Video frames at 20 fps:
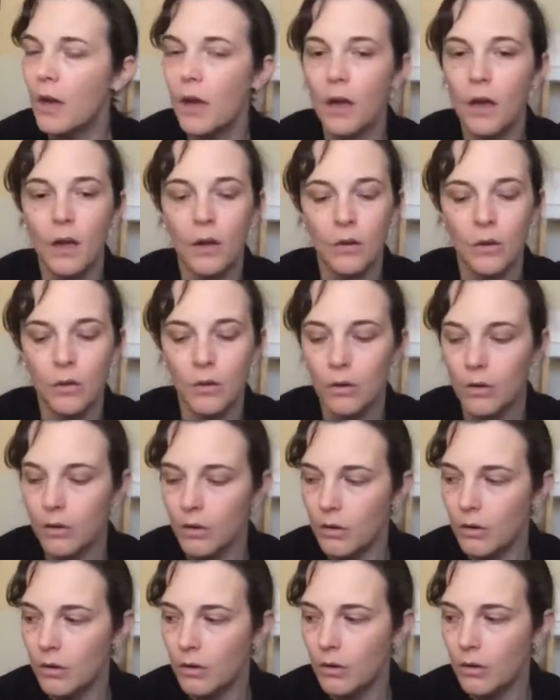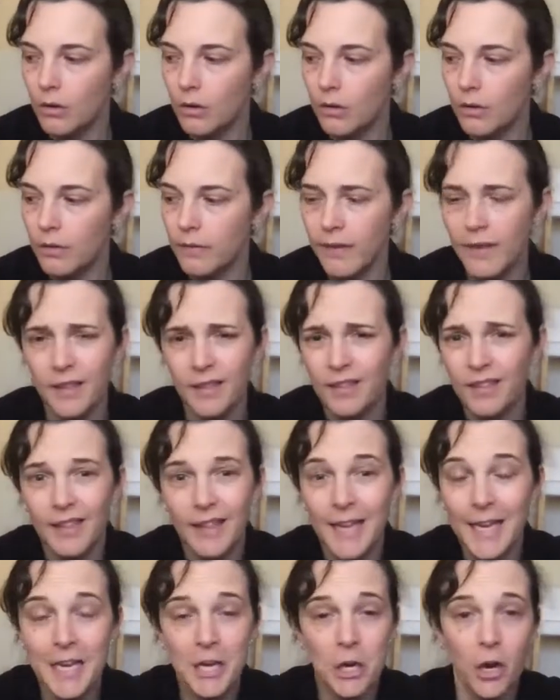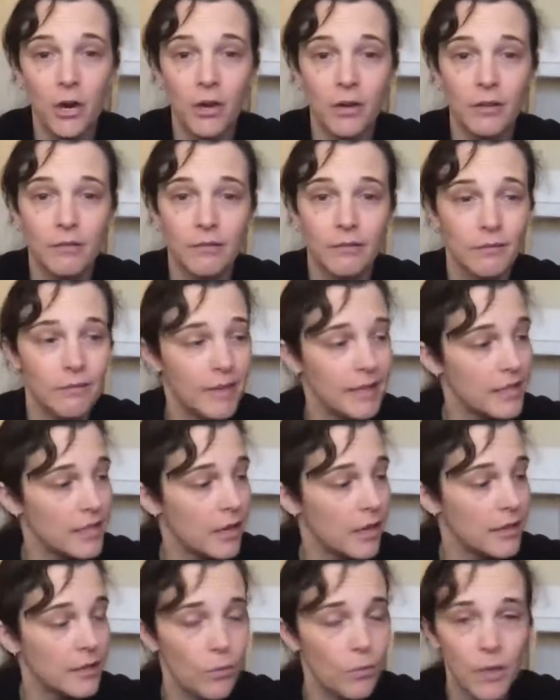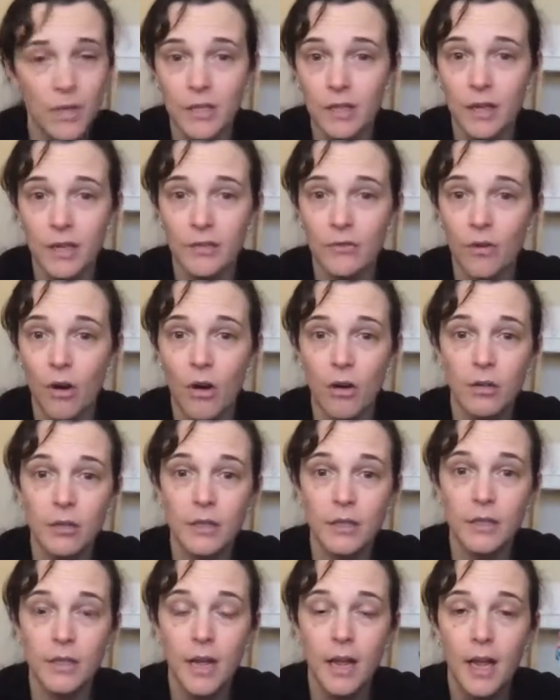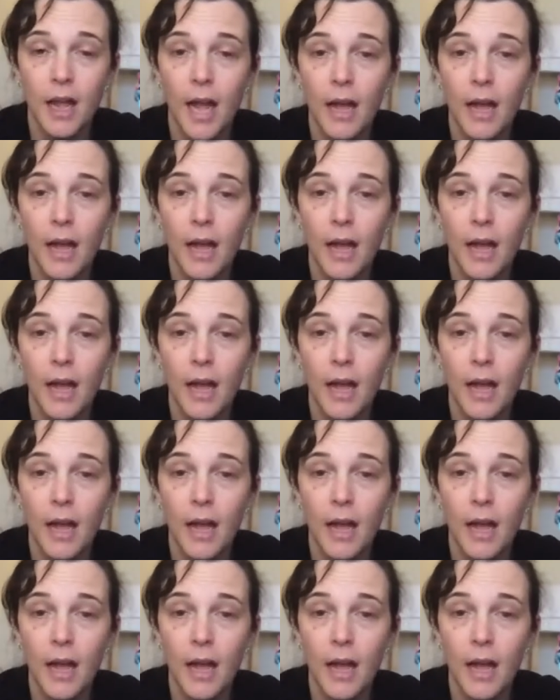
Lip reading: There you go. One size. One size rocks.